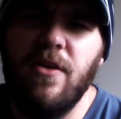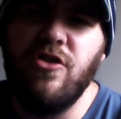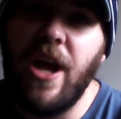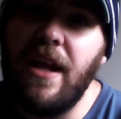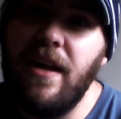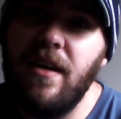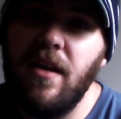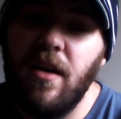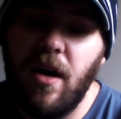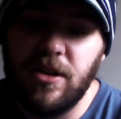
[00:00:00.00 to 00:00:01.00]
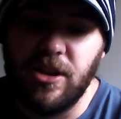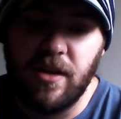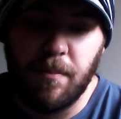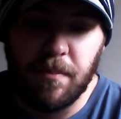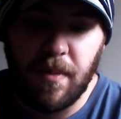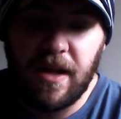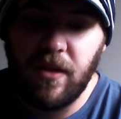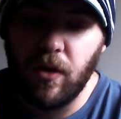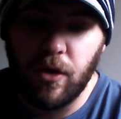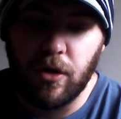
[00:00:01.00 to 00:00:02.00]
Janet Hodgson, the
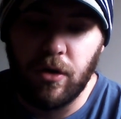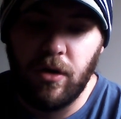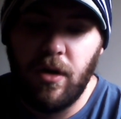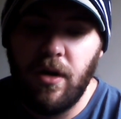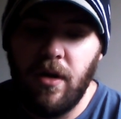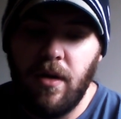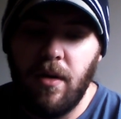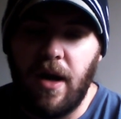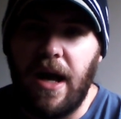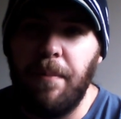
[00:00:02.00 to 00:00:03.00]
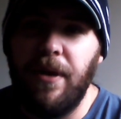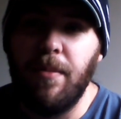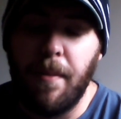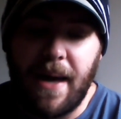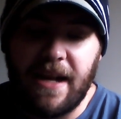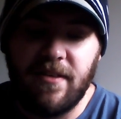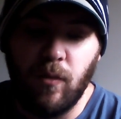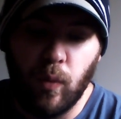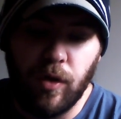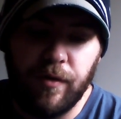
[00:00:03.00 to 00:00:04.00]
main little girl, played by
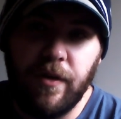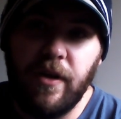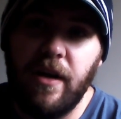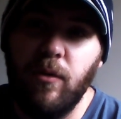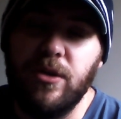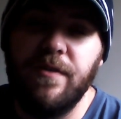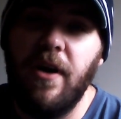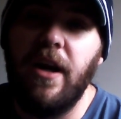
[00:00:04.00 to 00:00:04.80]
Madison Wolfe, was